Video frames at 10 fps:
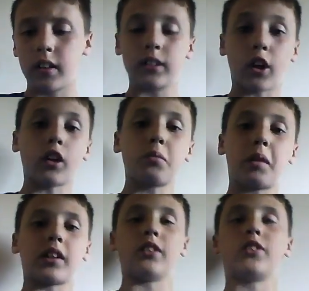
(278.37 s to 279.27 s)
Let's talk
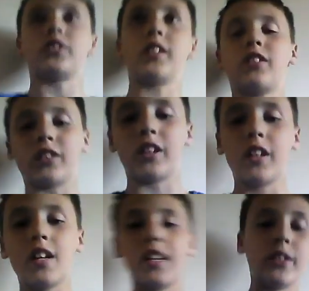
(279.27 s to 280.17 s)
about kill streaks. So
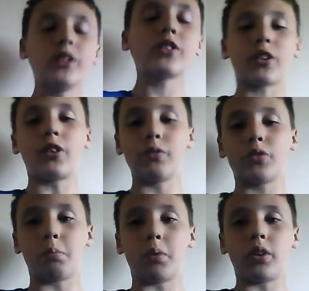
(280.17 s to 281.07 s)
use a
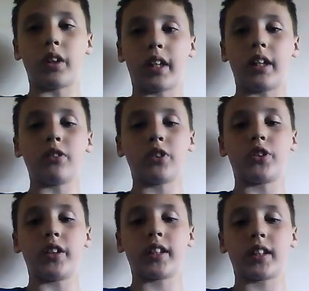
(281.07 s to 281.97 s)
comfortable kill
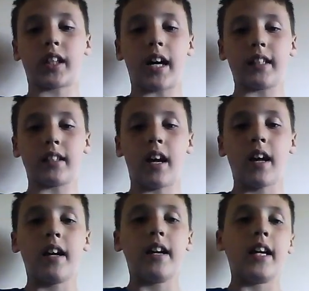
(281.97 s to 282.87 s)
streaks, guys.
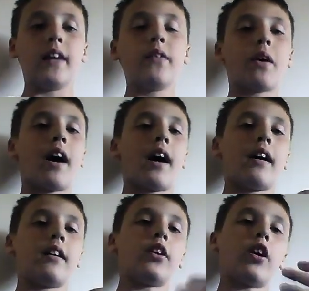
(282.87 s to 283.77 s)
If you
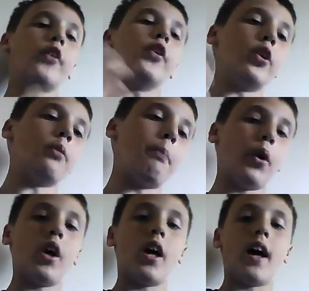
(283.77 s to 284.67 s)
are not a noob
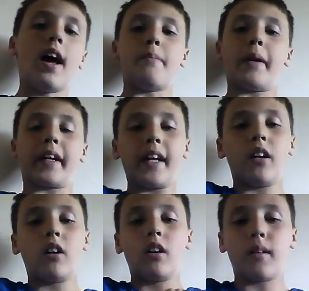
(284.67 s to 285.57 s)
but a
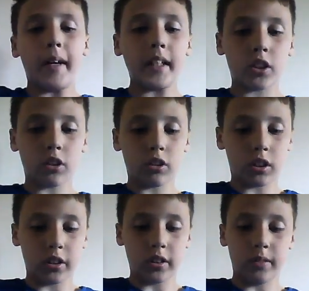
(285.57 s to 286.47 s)
beginner, make sure
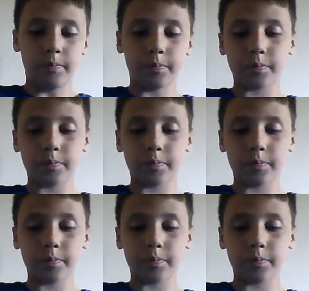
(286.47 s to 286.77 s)
to